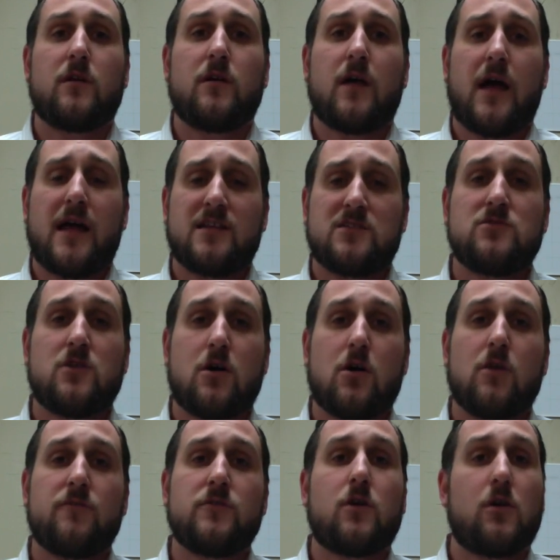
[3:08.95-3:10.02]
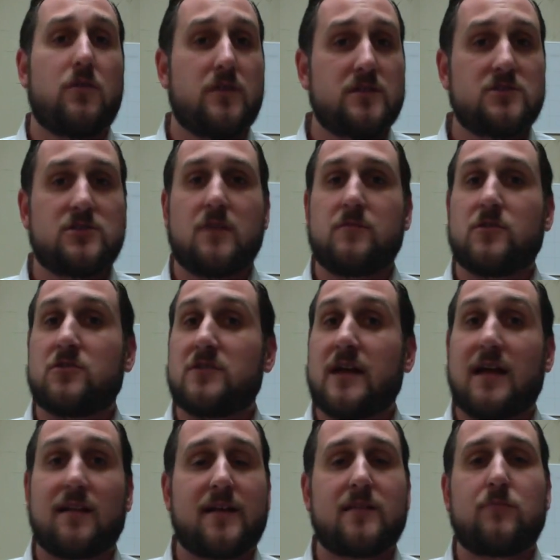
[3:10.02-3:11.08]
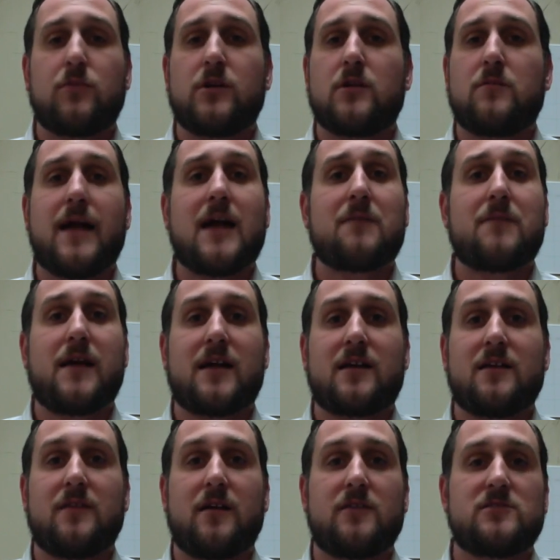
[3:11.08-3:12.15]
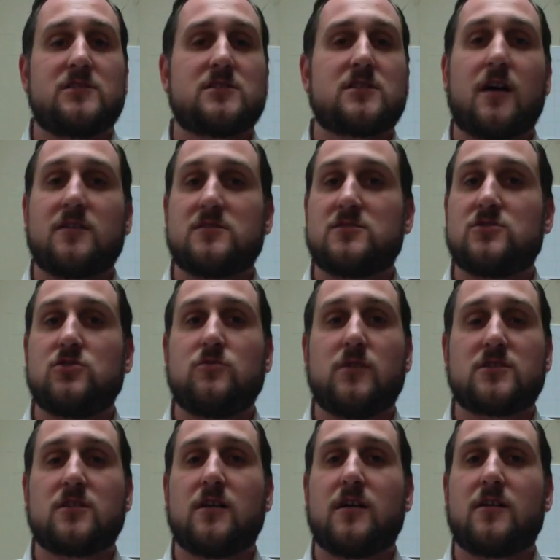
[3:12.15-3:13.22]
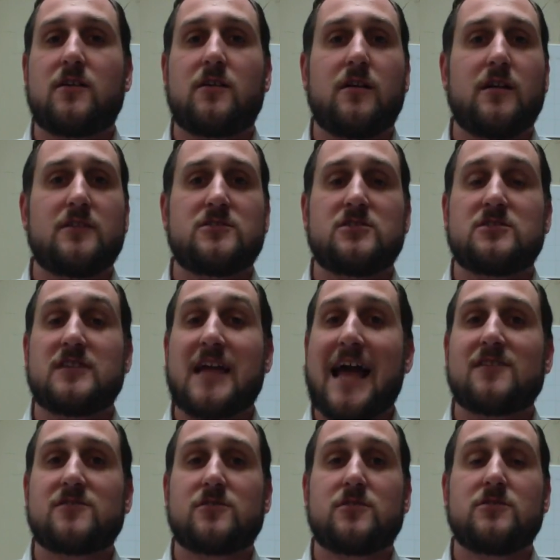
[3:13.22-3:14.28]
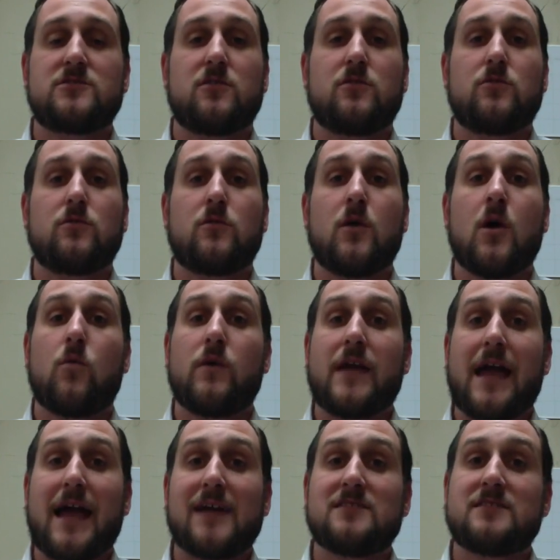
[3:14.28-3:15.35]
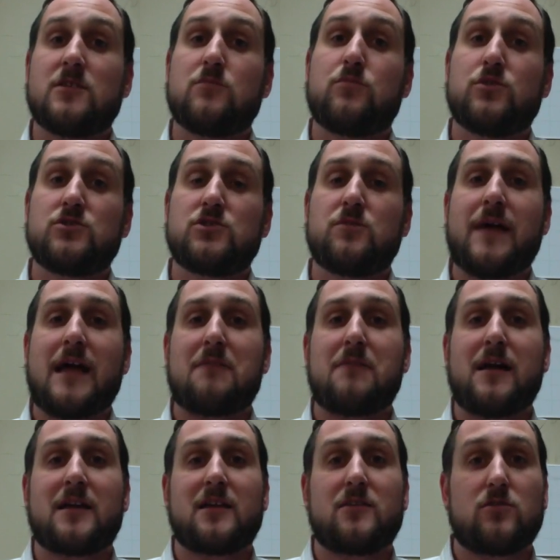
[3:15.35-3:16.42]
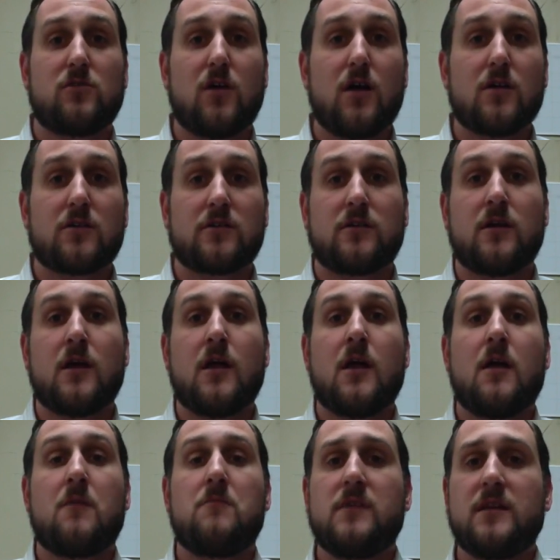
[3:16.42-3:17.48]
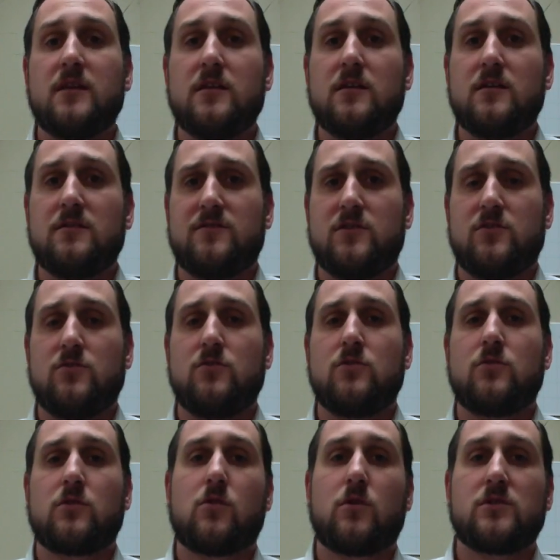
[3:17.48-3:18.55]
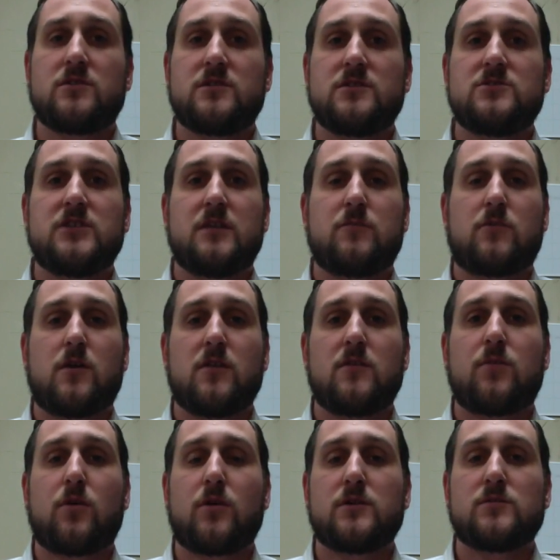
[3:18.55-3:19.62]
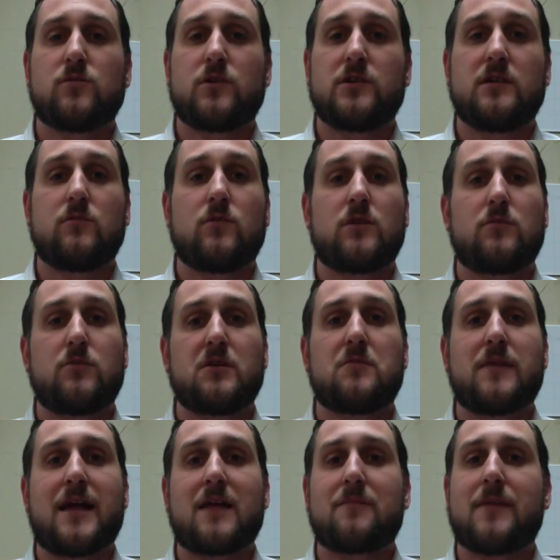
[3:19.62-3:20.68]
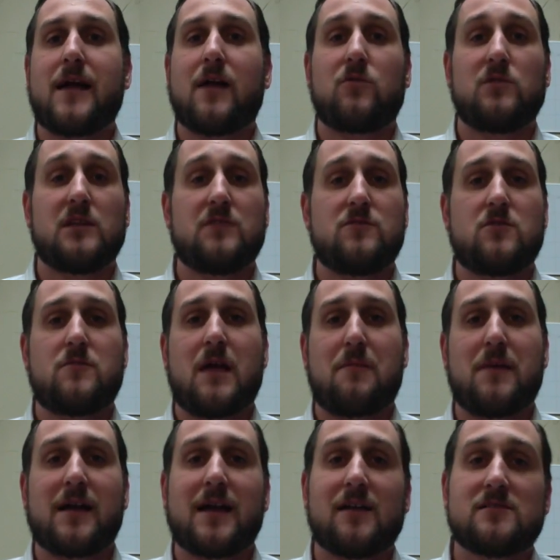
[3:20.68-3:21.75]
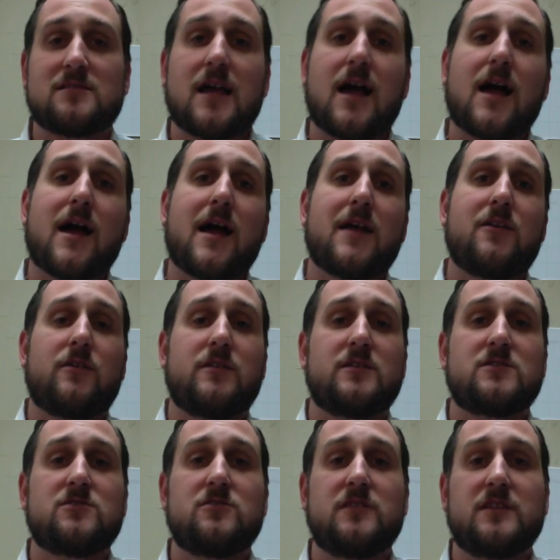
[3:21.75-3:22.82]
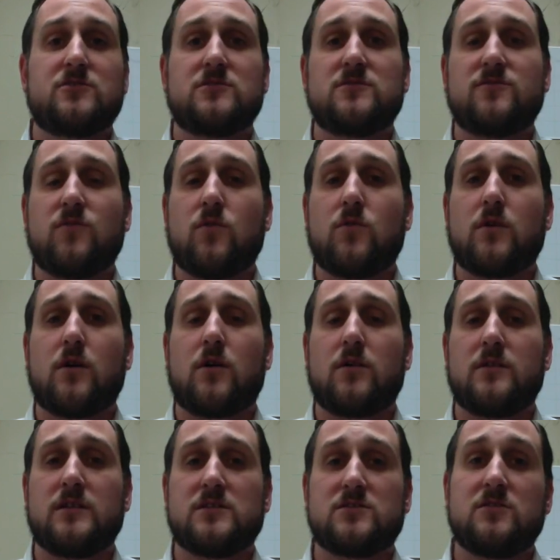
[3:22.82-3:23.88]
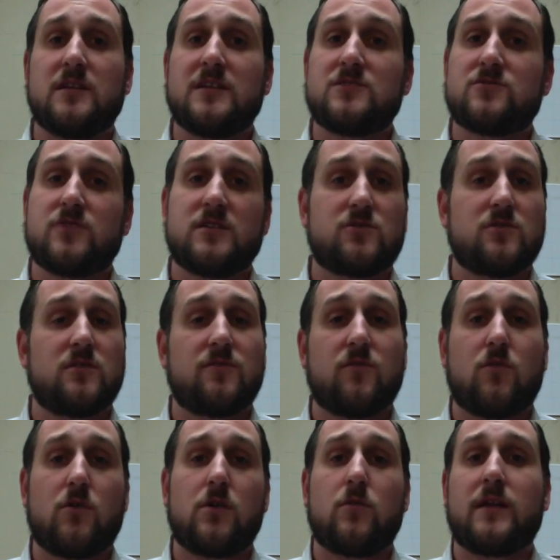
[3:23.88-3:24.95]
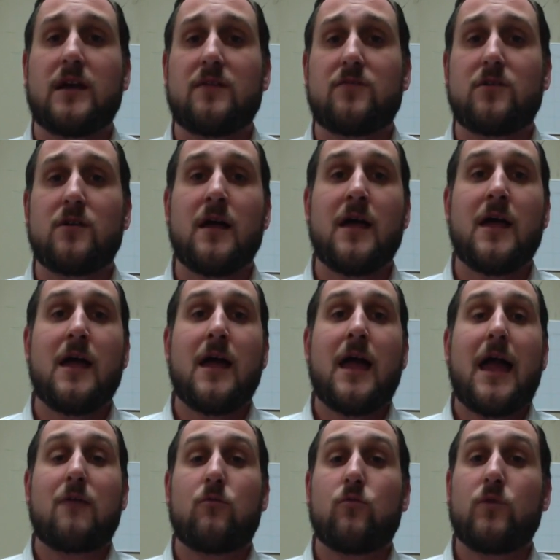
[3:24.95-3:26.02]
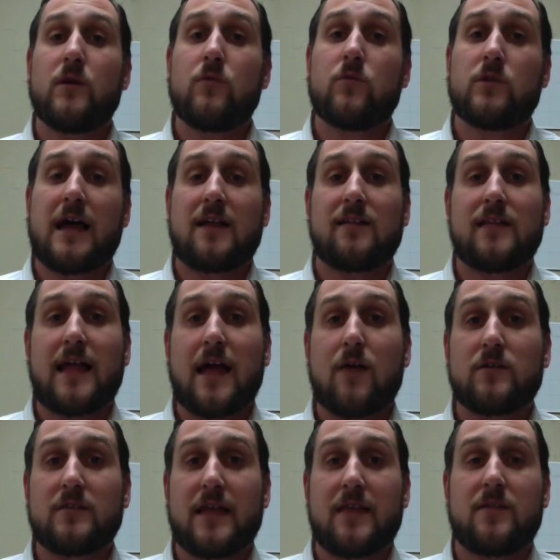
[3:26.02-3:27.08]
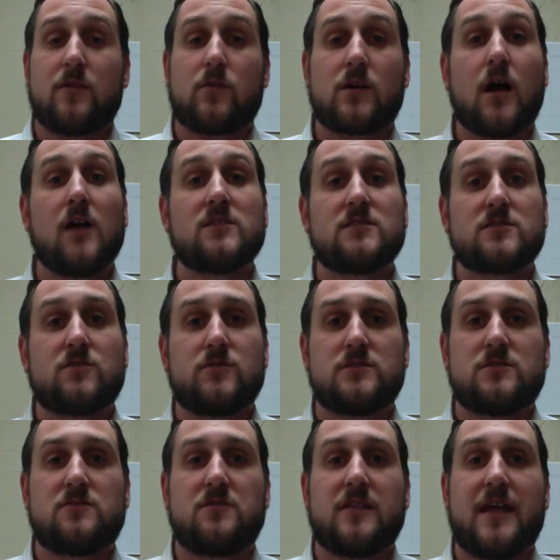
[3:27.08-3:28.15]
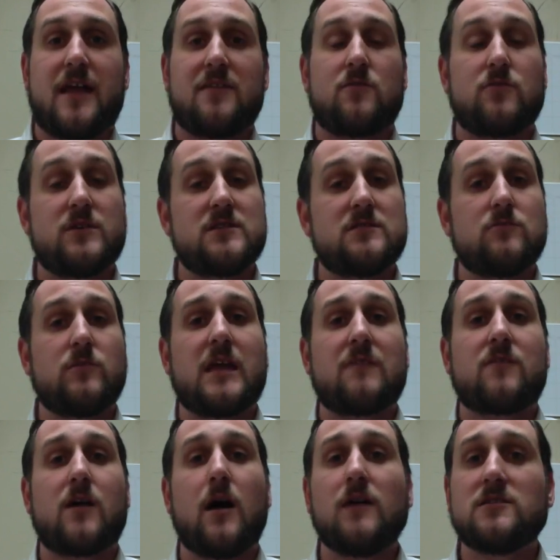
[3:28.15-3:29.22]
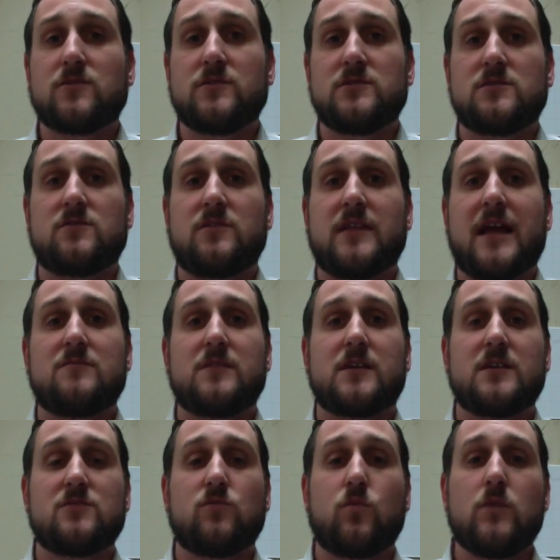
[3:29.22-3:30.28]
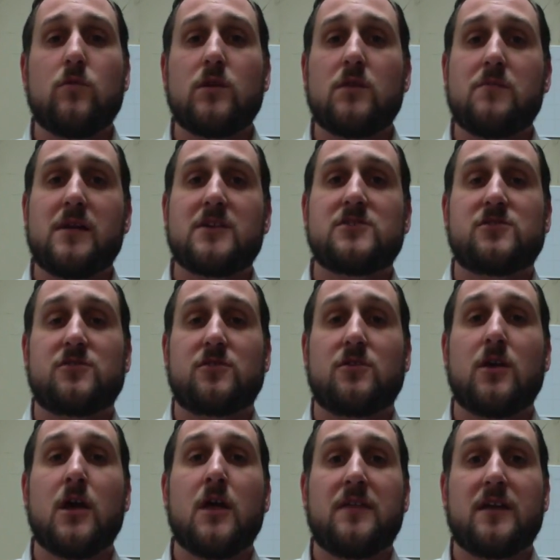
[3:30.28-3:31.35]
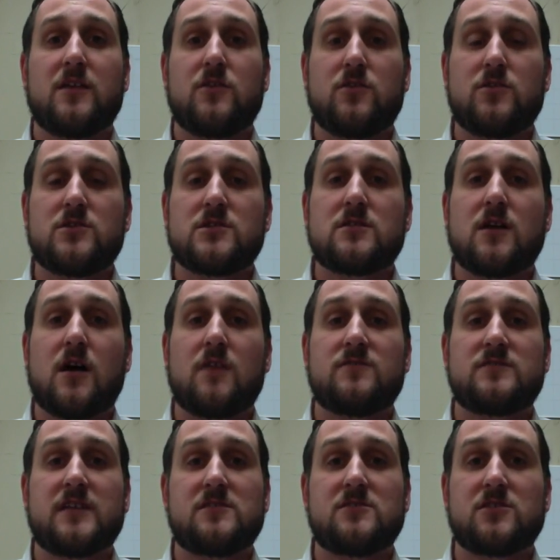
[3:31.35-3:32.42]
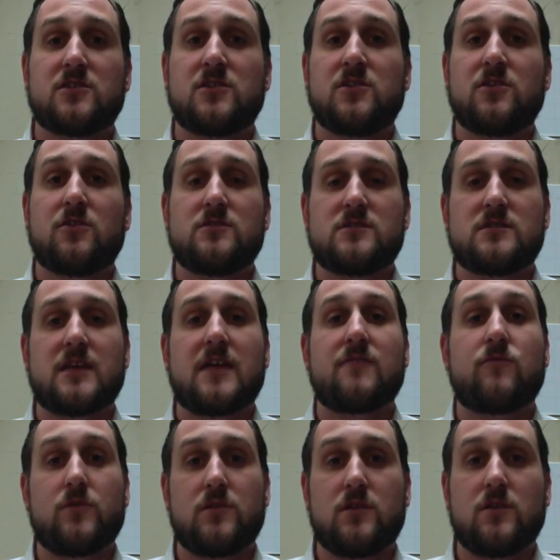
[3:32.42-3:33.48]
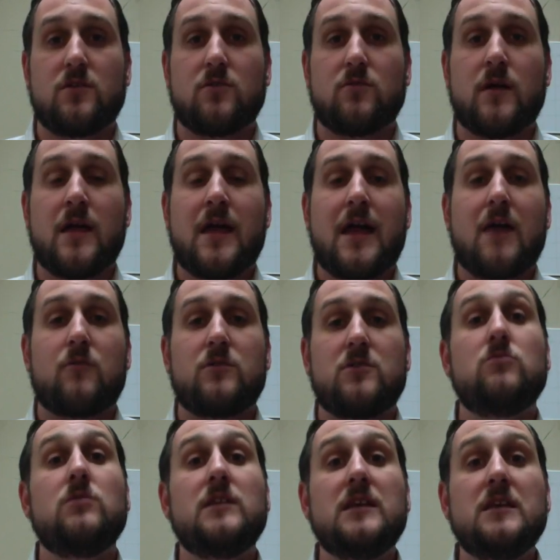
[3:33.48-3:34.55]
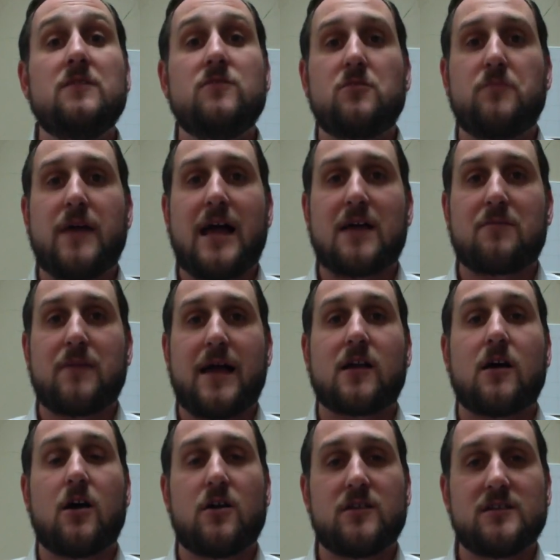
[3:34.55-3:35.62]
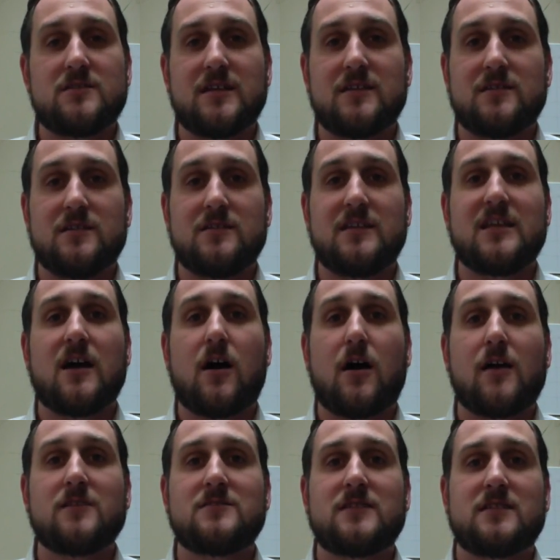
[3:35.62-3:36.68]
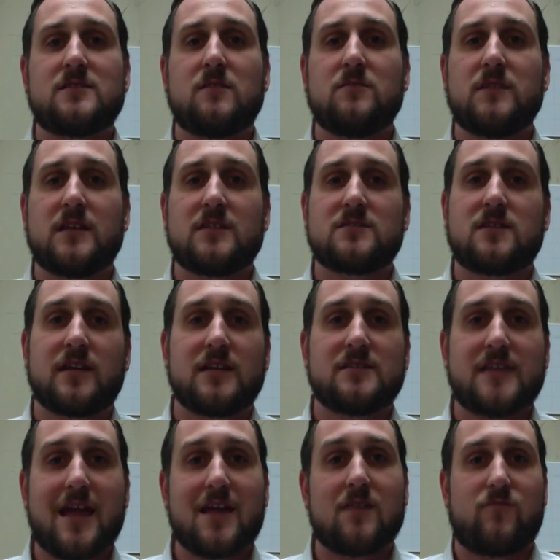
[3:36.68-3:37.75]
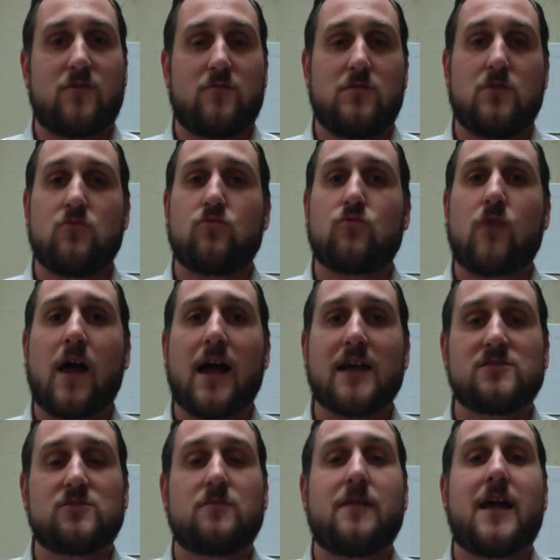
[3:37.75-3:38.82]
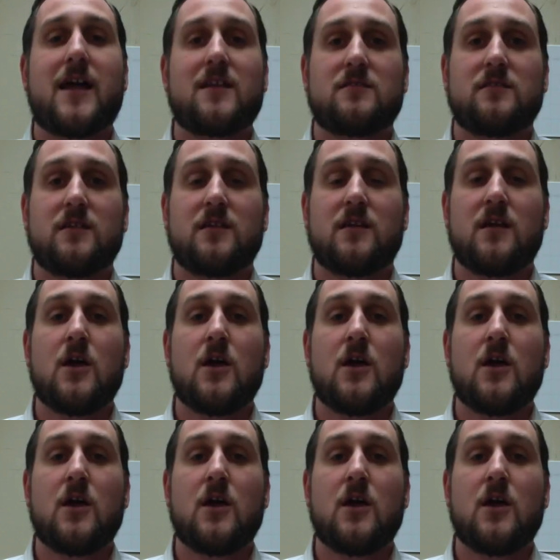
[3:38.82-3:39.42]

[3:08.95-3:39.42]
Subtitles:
As you know, if you go to the gym, you're not allowed to bring your backpack in there. It just causes too much clutter. It's just a hazard. So we ask that you put your backpack in your locker. Many of you who are going to the gym or other parts where you didn't want to bring your backpack, or leaving your backpack outside or in the student entrance or in the foyer or whatever, and we were not allowing that, and there were consequences for that. And the reason we gave consequences for that is because we want to make sure that your stuff stays secure and safe with you. And when you leave your backpack unattended, the odds that something is going to get taken from you rise dramatically.